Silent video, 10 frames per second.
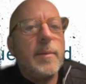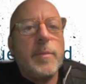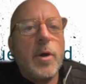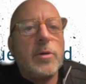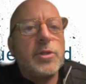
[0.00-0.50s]

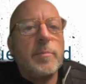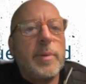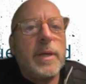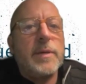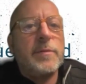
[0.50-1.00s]
mean, Mark,
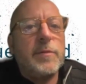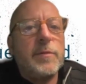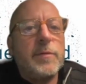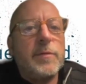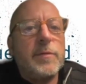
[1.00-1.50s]
jump in if you've
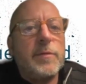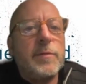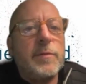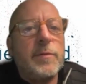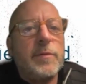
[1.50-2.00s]

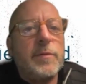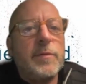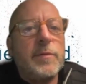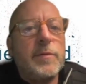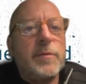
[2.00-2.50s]

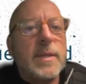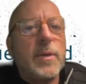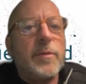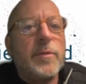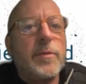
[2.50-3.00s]
got
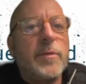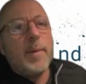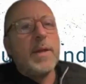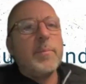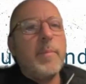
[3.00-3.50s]
something you want to
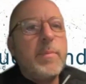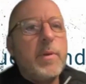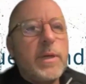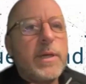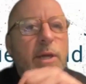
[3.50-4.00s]
comment on this.
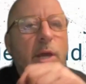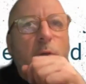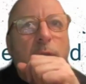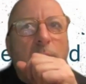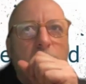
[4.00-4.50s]
But I
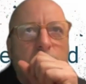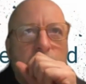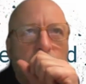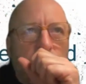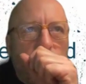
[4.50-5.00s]
mean, maybe we
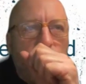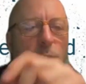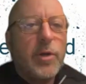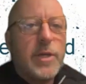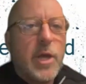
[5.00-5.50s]
can go
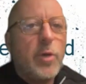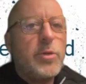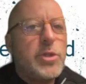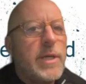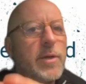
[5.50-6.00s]
now to, you
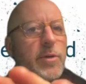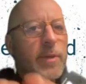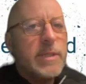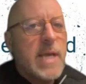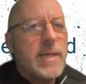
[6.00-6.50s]
do a lot of
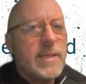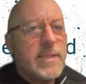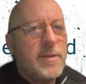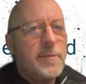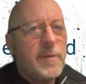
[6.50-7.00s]
coaching, you do
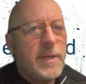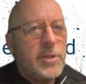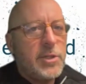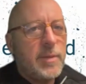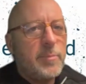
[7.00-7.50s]

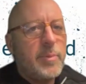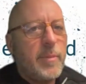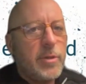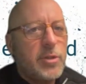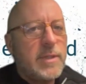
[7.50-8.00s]
executive
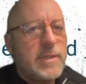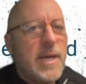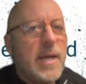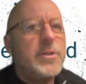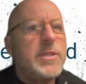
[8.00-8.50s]
leadership,
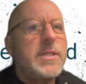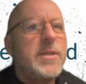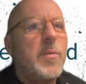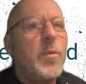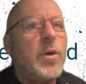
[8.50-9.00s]
emotional
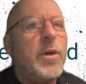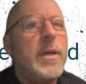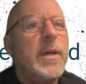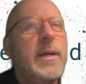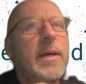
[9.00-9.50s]
intelligence type work,